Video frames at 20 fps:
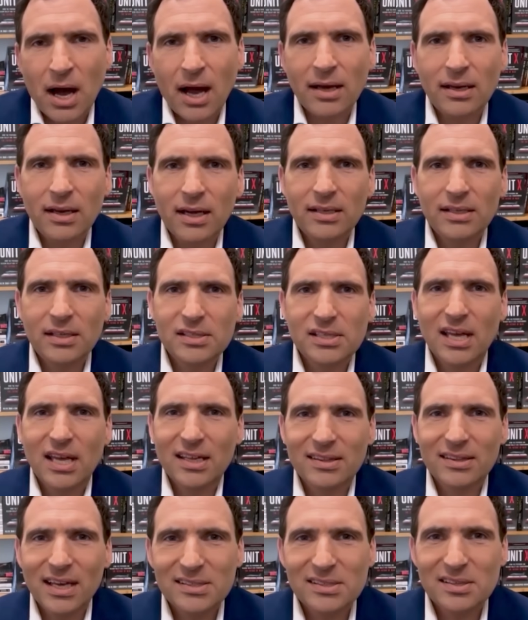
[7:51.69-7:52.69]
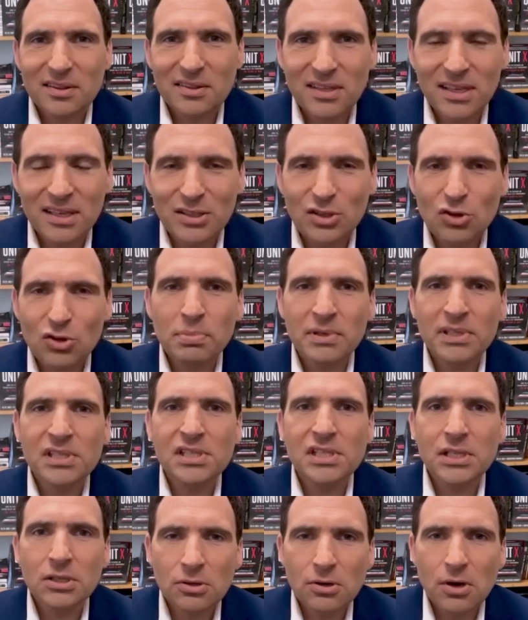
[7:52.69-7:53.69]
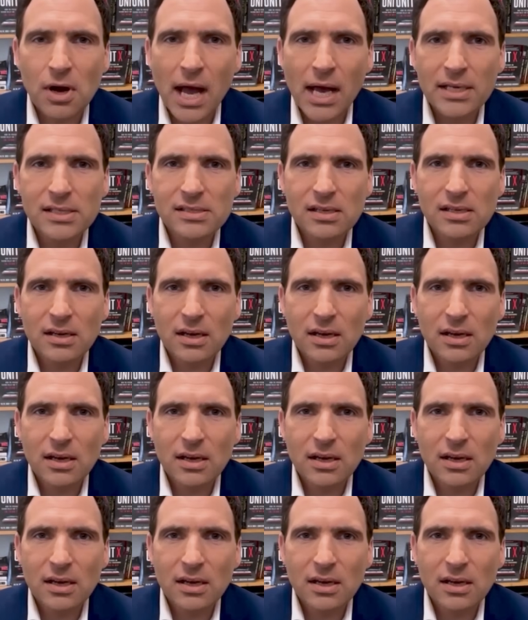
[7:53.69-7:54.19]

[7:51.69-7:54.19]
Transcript: And he said, that's the thing. You've been zeroized.